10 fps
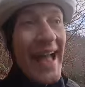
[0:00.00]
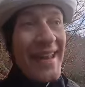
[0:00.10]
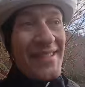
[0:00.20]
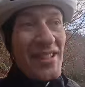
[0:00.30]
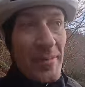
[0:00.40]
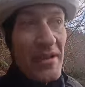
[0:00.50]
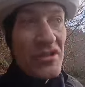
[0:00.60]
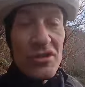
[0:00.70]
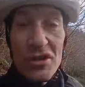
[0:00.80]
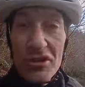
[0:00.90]
and the
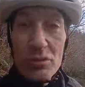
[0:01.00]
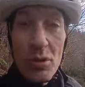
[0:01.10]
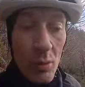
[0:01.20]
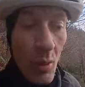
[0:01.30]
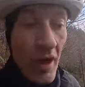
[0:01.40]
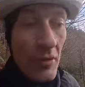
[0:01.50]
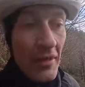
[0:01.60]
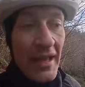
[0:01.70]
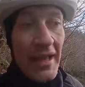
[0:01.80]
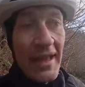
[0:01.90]
suspension does work well,
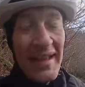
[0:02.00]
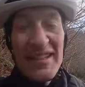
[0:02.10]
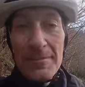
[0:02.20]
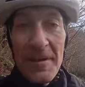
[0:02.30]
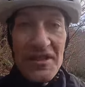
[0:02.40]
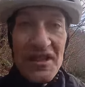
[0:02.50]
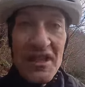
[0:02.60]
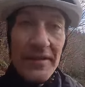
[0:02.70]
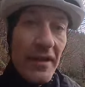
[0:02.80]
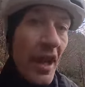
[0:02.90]

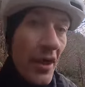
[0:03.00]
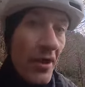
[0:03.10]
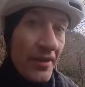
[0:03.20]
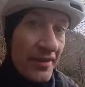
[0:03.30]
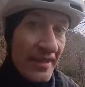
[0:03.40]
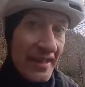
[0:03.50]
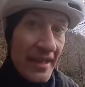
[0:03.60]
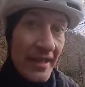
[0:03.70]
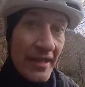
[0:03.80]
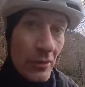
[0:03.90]
especially if you lower
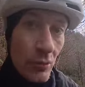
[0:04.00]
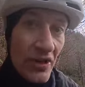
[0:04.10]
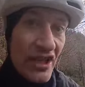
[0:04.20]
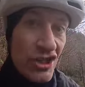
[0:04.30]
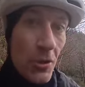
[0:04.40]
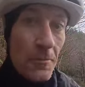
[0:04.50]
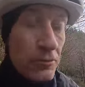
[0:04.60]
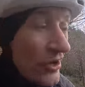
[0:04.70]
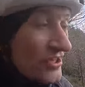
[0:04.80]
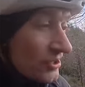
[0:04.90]
the rear shock
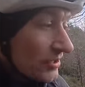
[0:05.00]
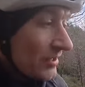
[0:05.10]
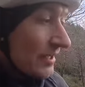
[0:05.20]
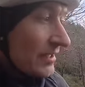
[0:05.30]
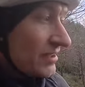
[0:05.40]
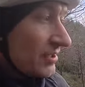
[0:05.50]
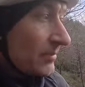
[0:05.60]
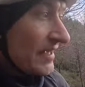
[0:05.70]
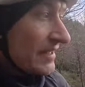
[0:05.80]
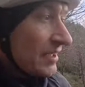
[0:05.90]
pressure to
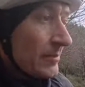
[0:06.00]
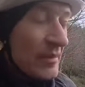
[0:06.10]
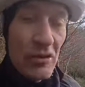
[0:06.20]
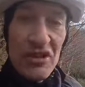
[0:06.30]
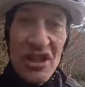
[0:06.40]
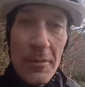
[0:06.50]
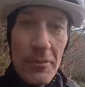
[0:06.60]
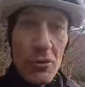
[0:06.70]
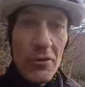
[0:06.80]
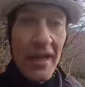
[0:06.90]
make it a bit more
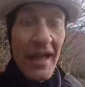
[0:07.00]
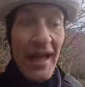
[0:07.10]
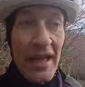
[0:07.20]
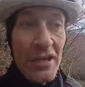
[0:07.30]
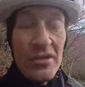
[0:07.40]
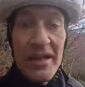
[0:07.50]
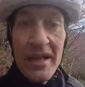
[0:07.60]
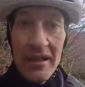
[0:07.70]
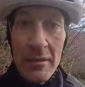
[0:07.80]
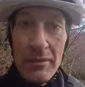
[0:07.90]
supple and use
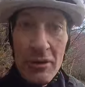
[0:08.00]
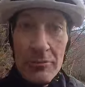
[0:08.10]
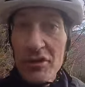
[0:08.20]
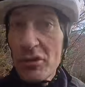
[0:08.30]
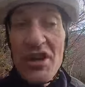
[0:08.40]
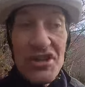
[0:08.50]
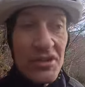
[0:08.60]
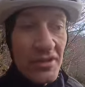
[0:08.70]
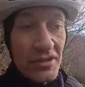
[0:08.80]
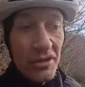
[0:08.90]
that inbuilt
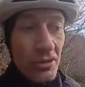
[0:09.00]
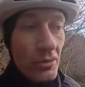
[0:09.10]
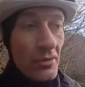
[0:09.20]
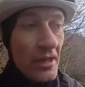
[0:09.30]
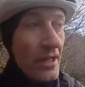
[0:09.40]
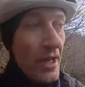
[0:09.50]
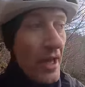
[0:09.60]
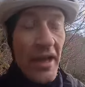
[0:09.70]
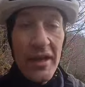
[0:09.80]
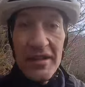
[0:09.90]
progression to
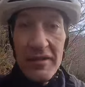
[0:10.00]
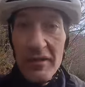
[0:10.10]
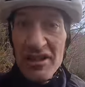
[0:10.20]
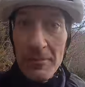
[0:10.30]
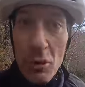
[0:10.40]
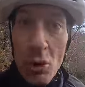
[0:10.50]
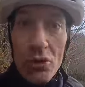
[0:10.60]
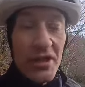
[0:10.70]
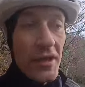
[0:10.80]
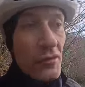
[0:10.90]
uh, give you
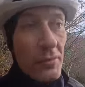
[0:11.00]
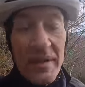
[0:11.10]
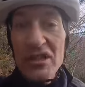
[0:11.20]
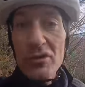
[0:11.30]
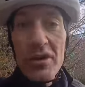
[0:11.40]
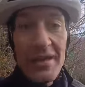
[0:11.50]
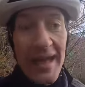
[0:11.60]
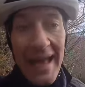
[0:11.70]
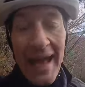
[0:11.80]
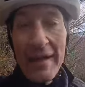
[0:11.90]
support through mid-stroke
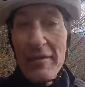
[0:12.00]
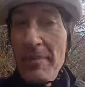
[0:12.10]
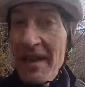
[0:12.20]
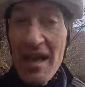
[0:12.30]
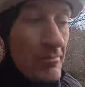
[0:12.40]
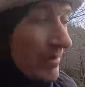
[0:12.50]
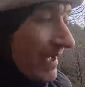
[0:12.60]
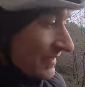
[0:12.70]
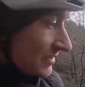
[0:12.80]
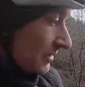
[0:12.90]
and for bigger
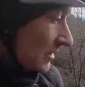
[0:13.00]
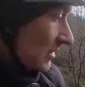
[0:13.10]
impacts.